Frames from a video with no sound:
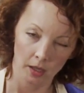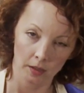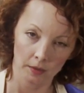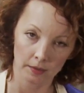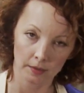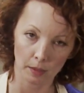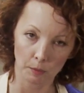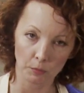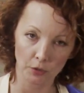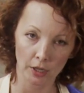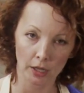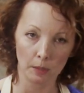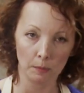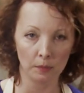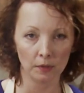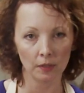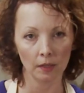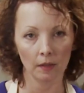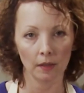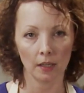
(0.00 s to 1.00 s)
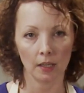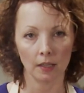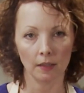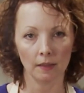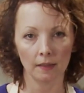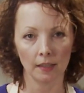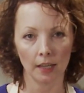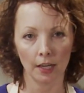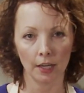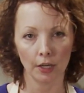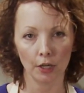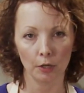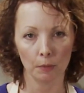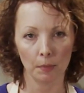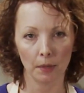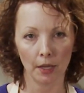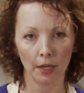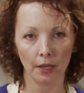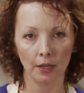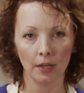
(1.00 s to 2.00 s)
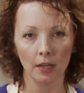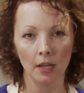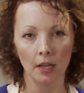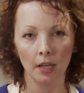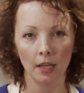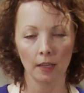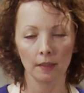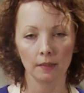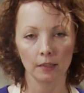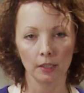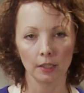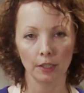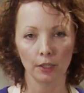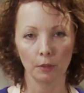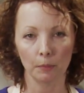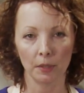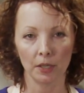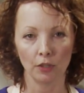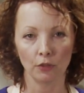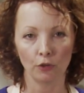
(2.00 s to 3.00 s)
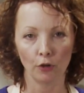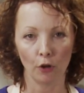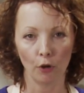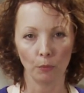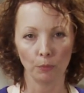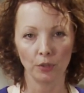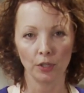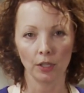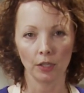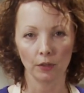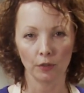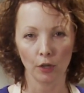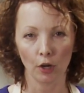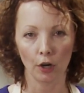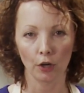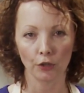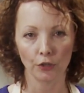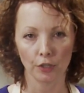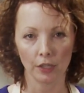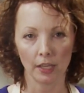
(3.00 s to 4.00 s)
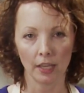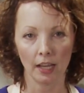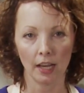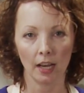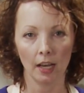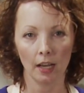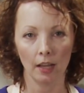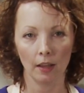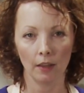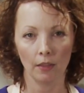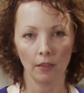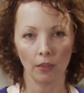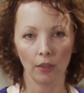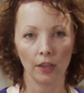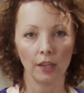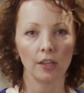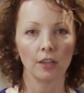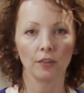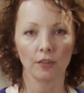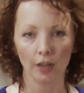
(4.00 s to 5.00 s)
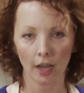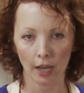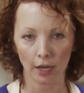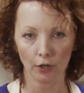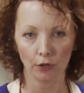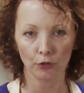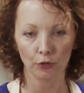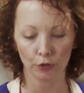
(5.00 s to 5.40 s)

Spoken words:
Sometimes the inside of your bun is a little bit domed and it's hard to get the entire